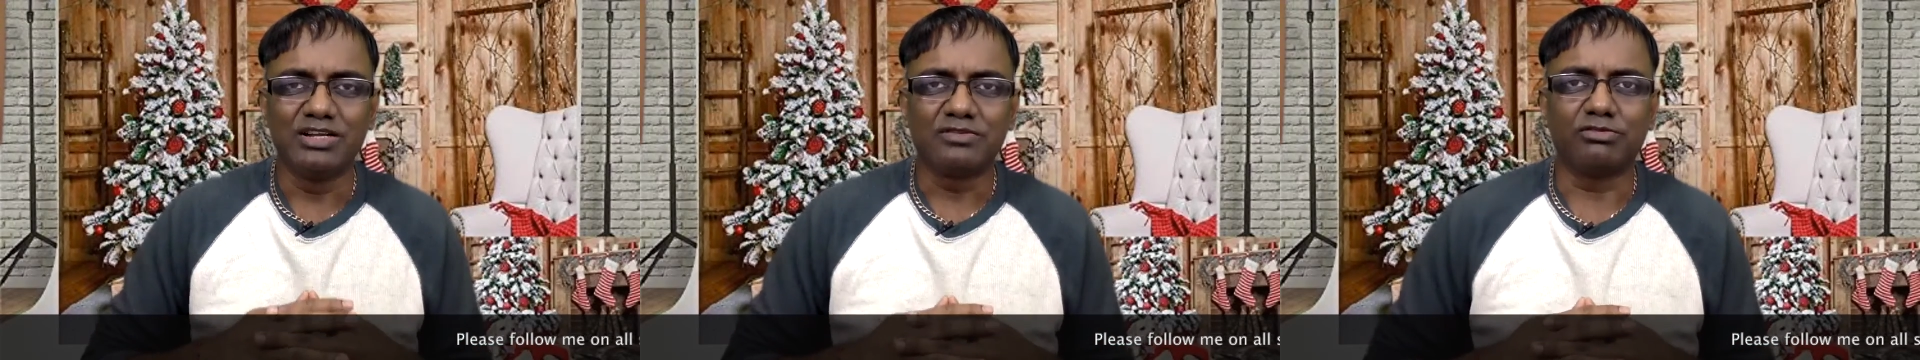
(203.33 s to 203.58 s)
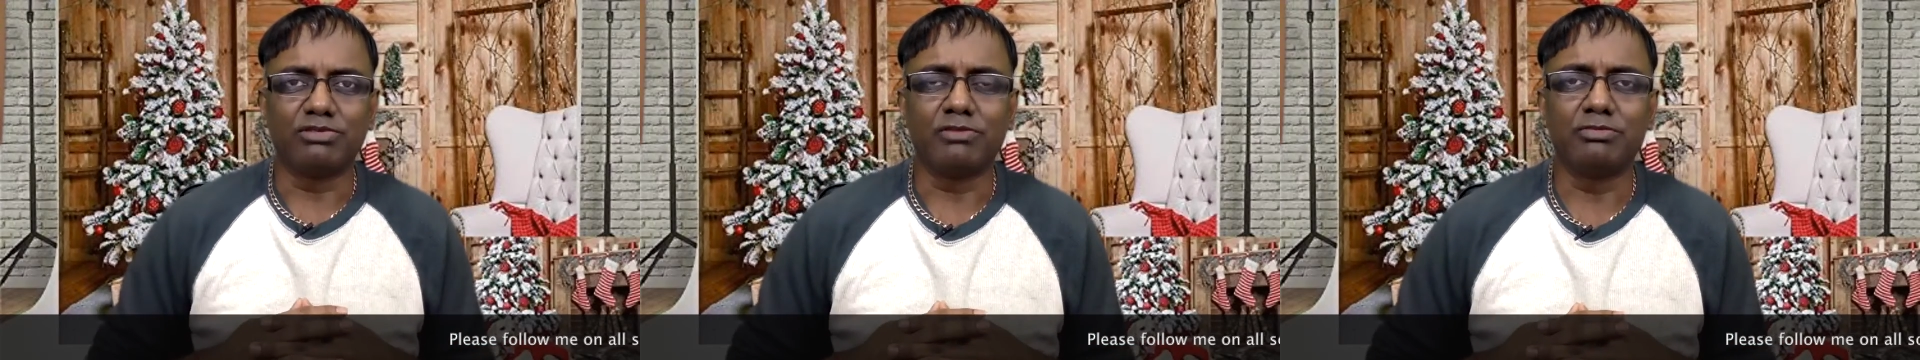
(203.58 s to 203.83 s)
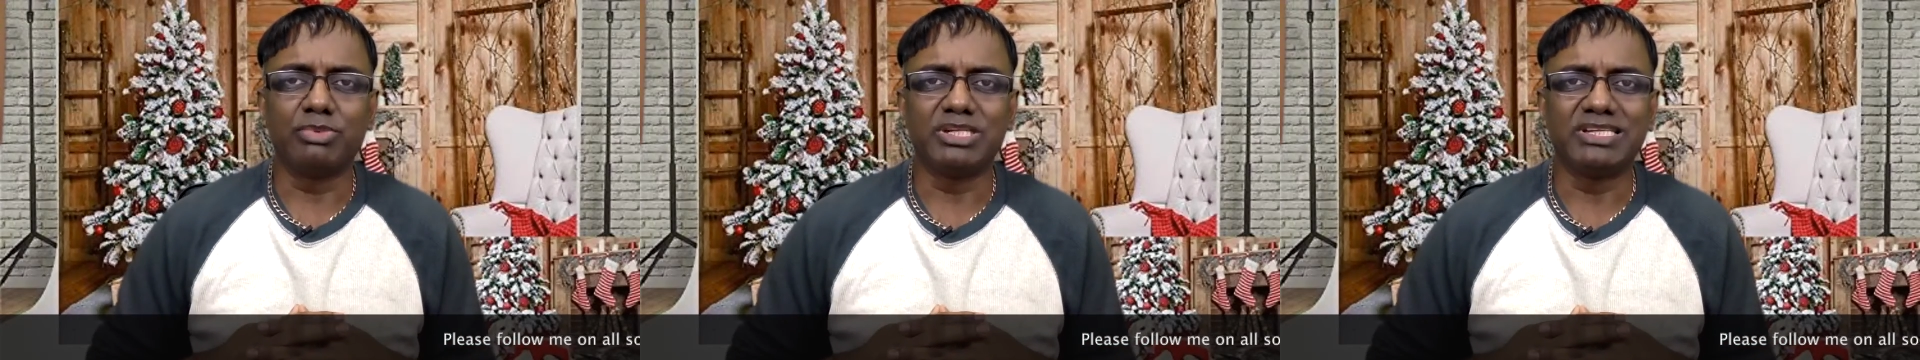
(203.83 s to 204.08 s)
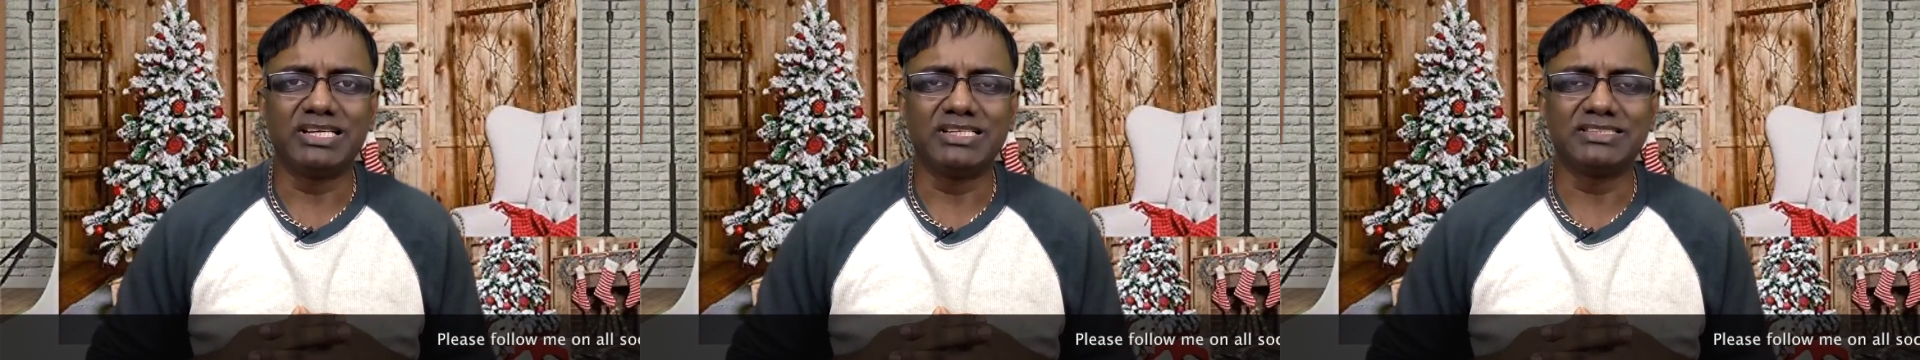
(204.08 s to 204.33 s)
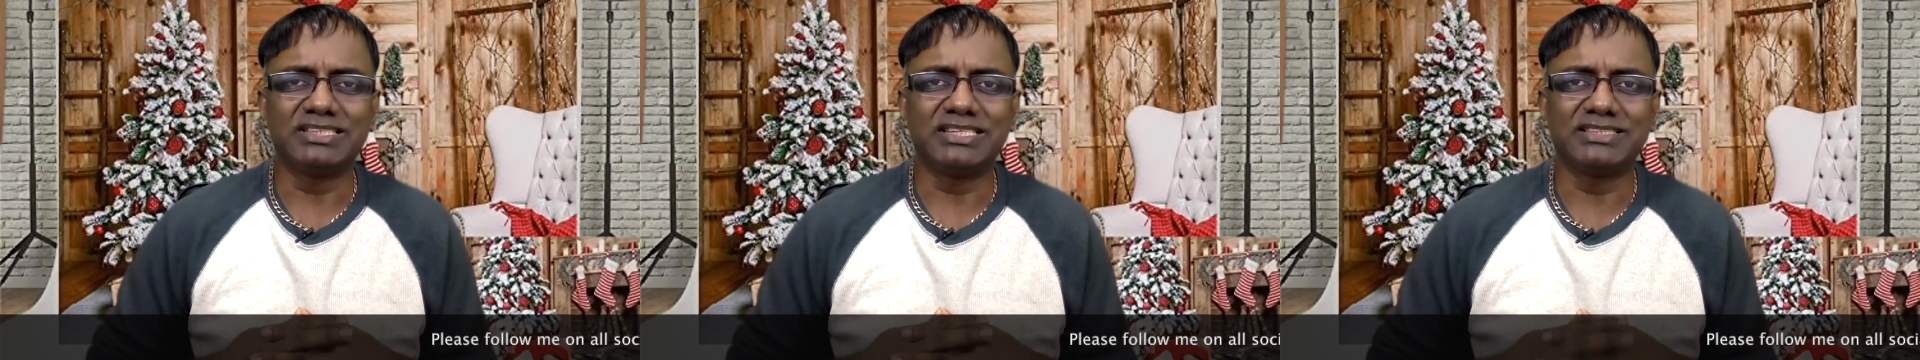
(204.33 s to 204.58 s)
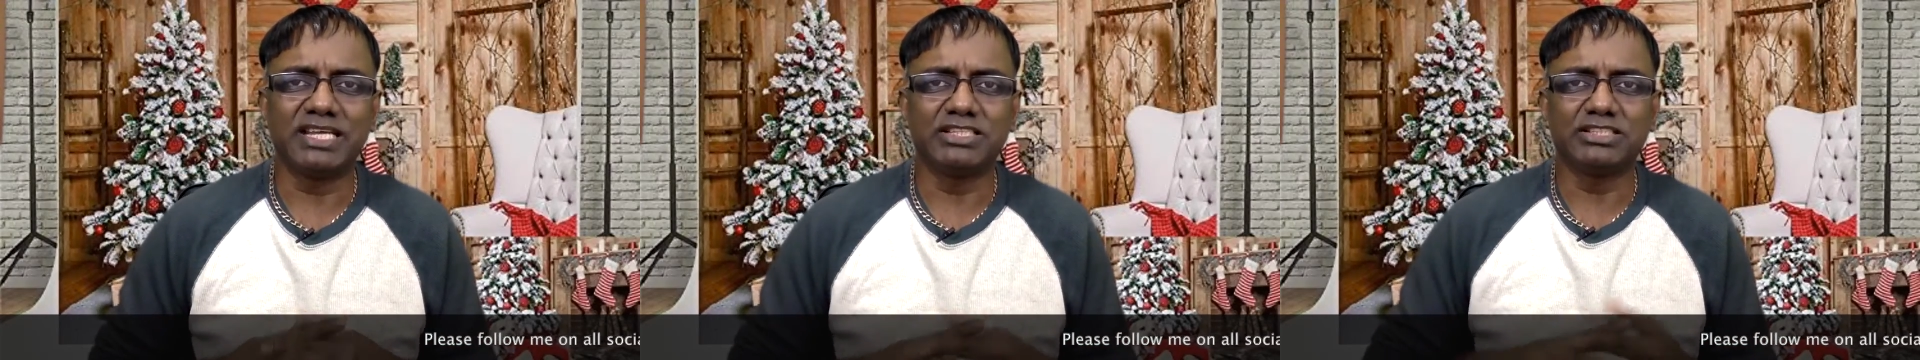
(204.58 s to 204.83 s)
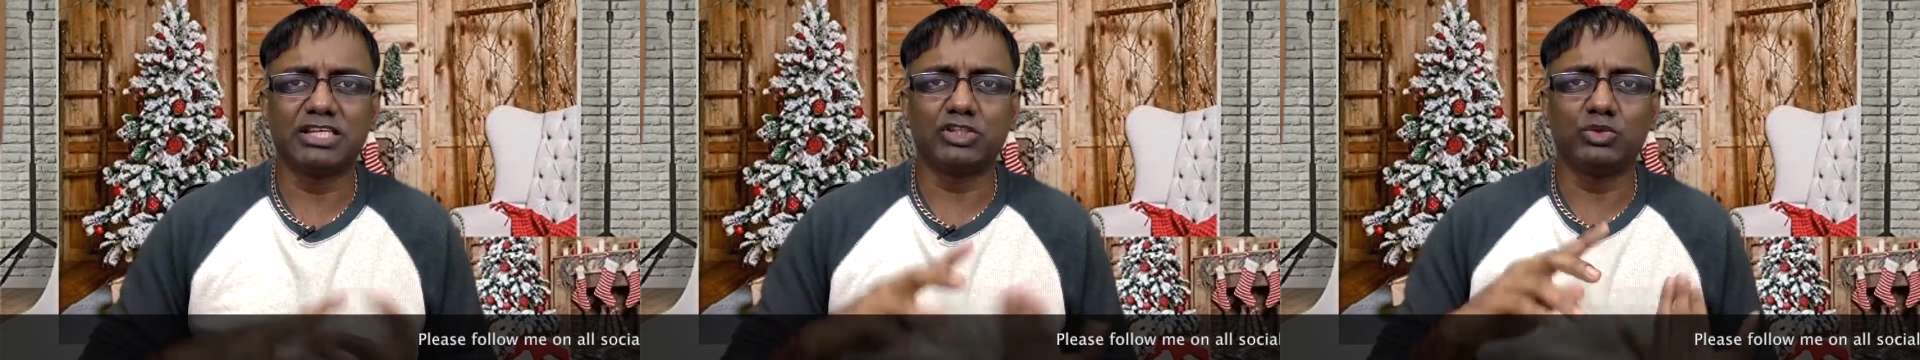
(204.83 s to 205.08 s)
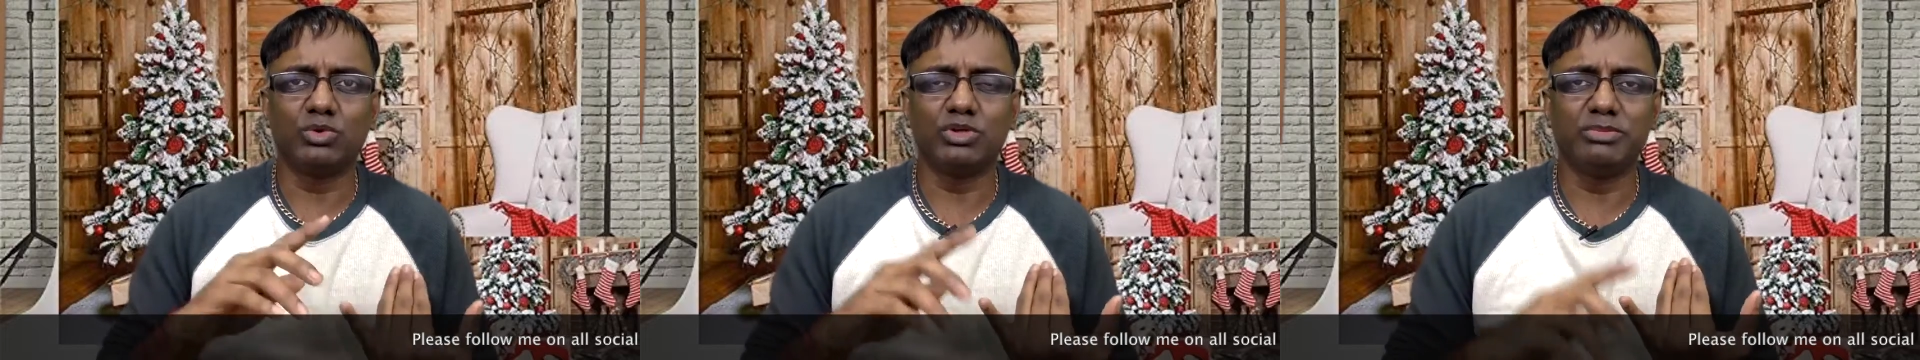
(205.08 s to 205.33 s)
from everybody else in a sense that
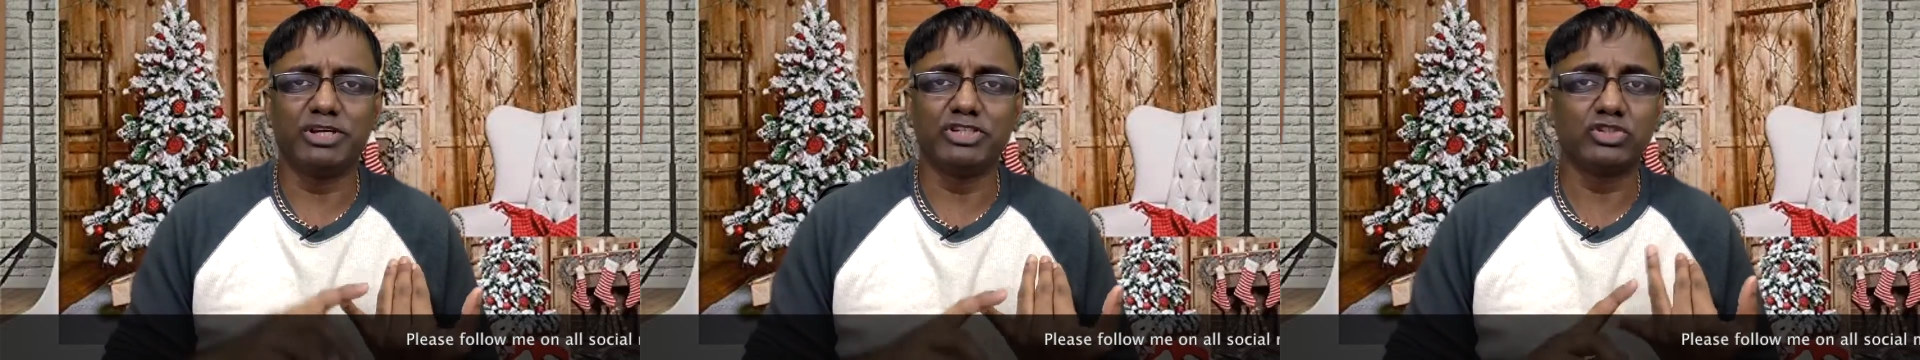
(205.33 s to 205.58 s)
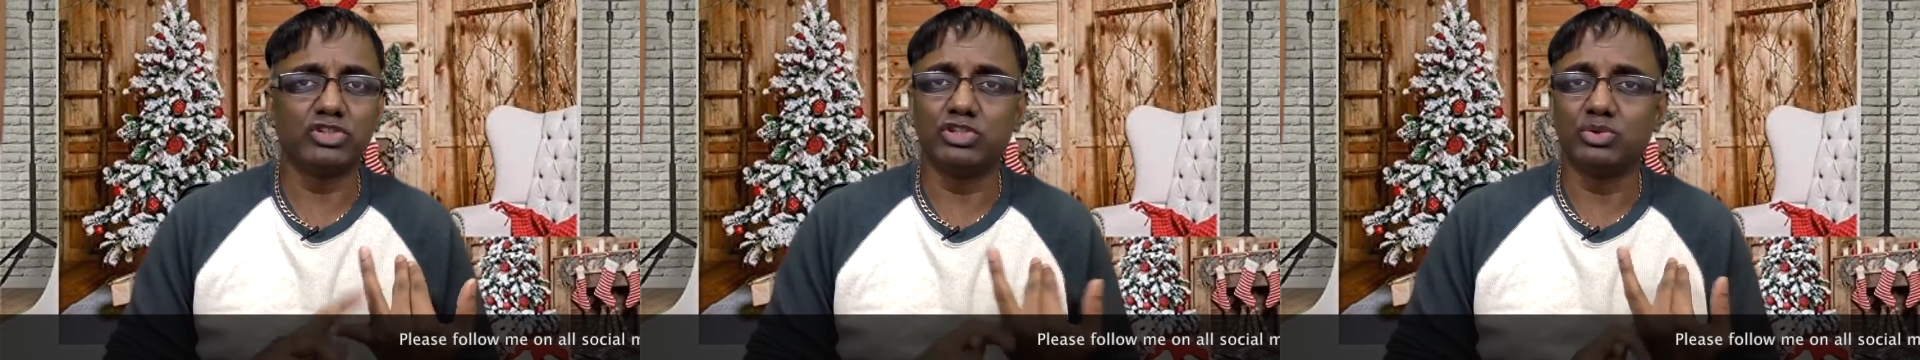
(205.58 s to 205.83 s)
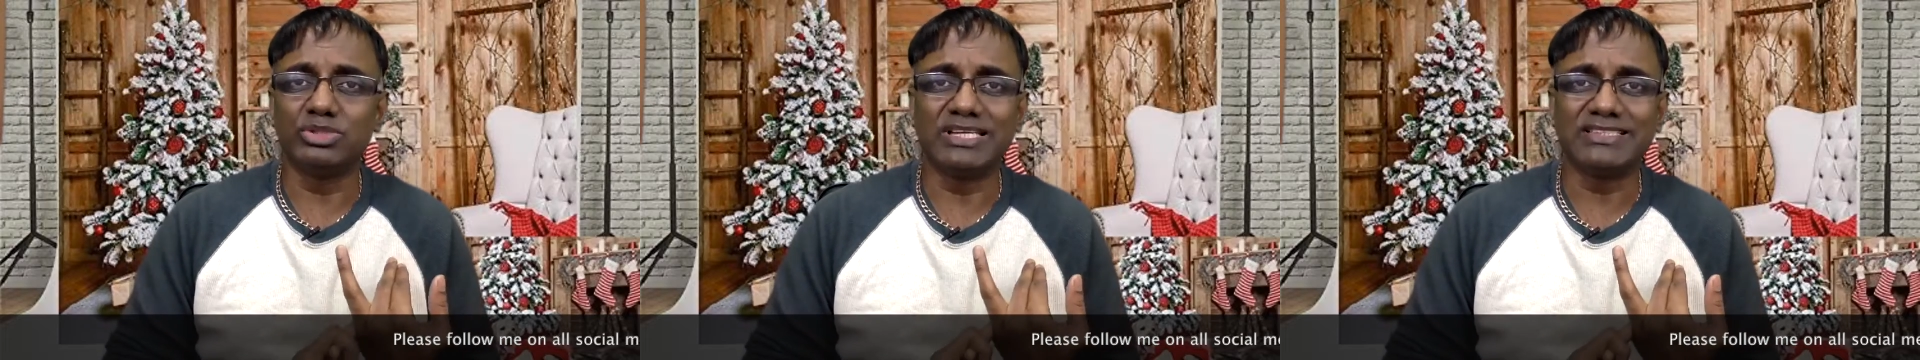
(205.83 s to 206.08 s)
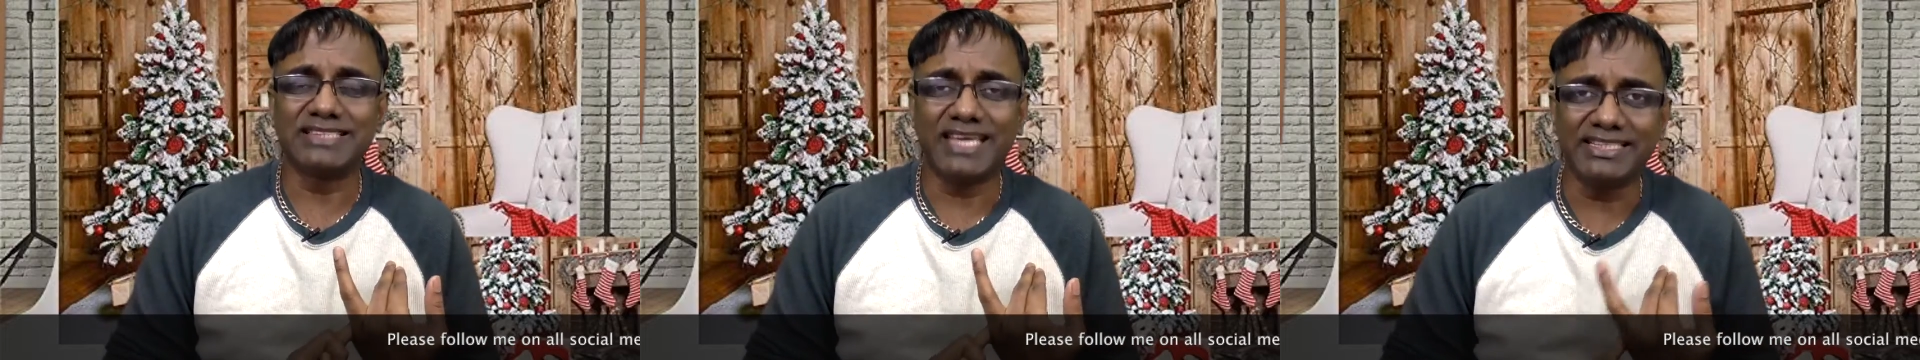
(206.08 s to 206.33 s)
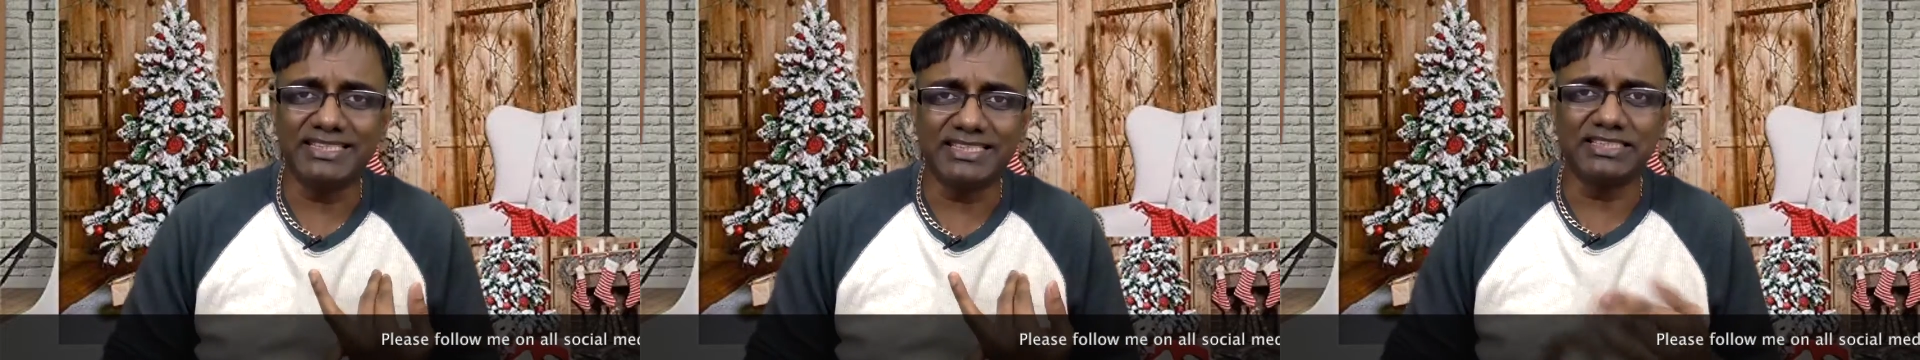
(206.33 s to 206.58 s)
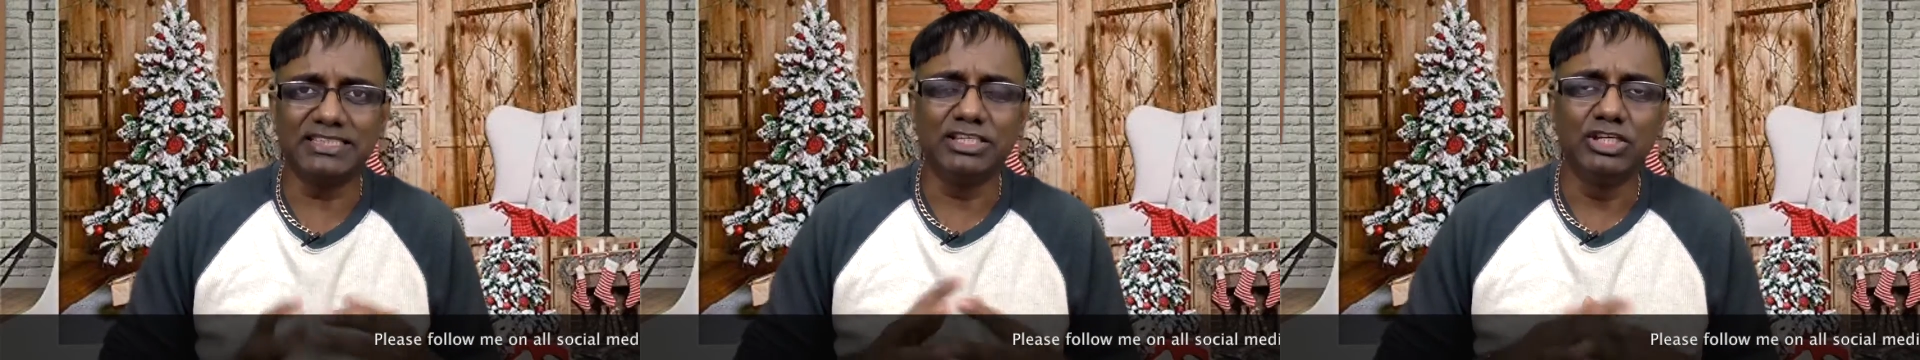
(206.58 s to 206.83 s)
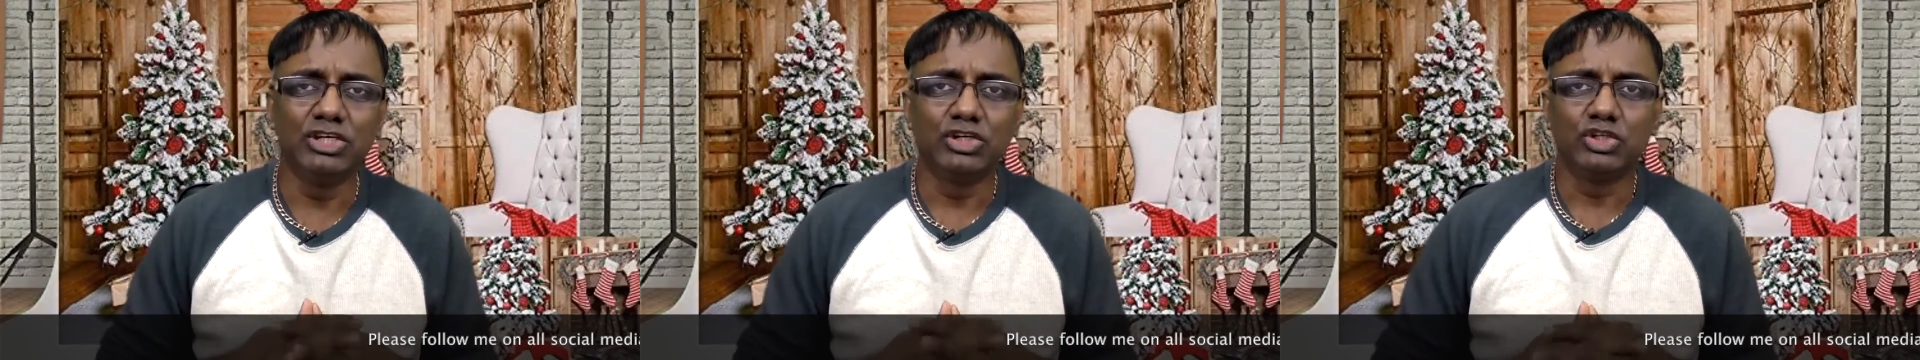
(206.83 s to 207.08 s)
you want to make sure you do things ethically.